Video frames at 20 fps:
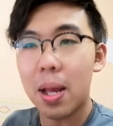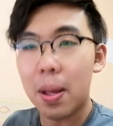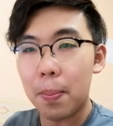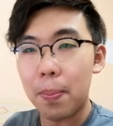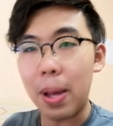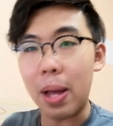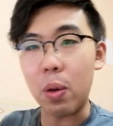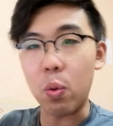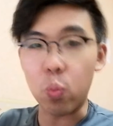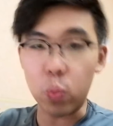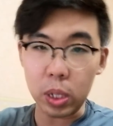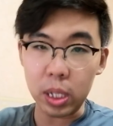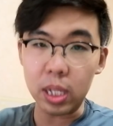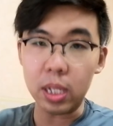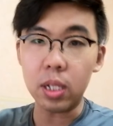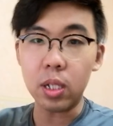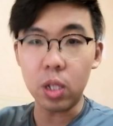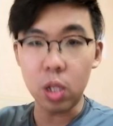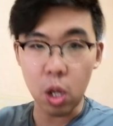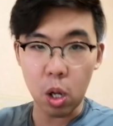But we
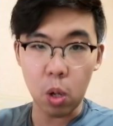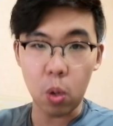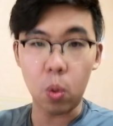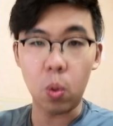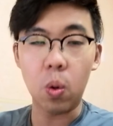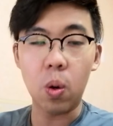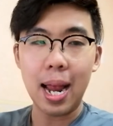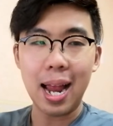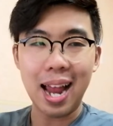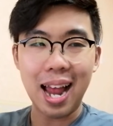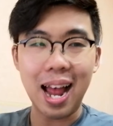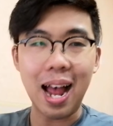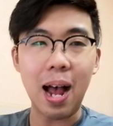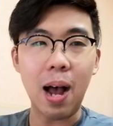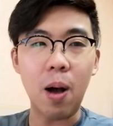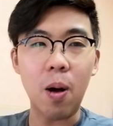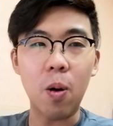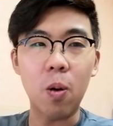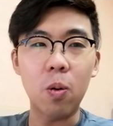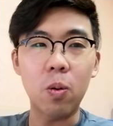know
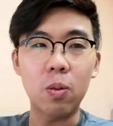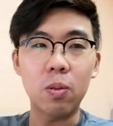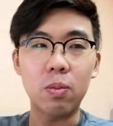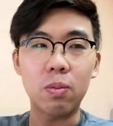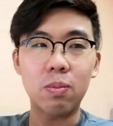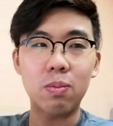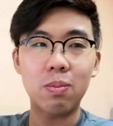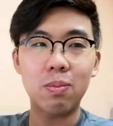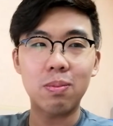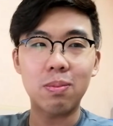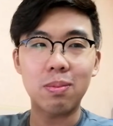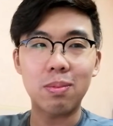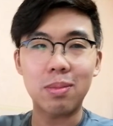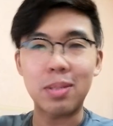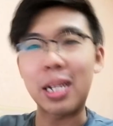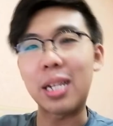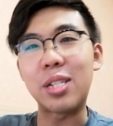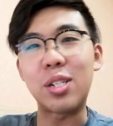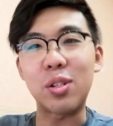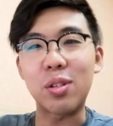how
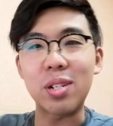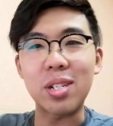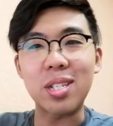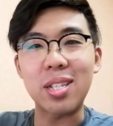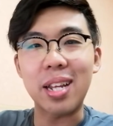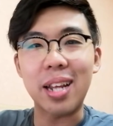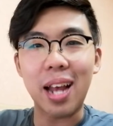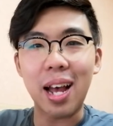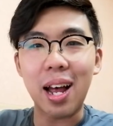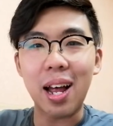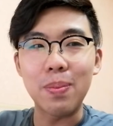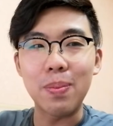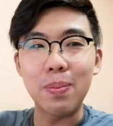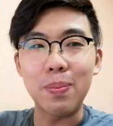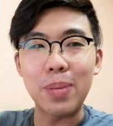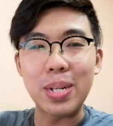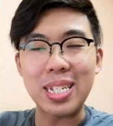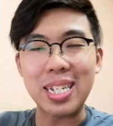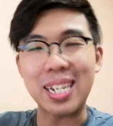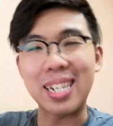dangerous they are.
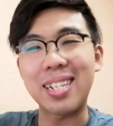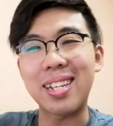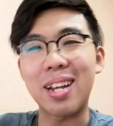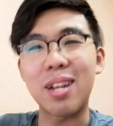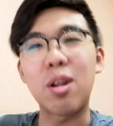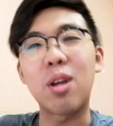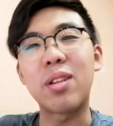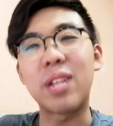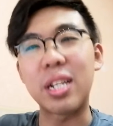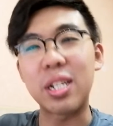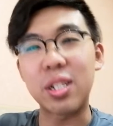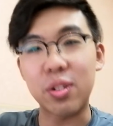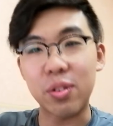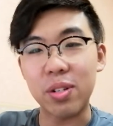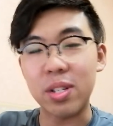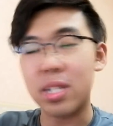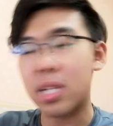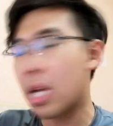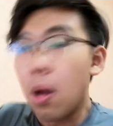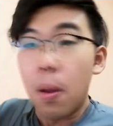Basically, they're not
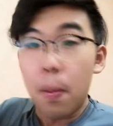dangerous.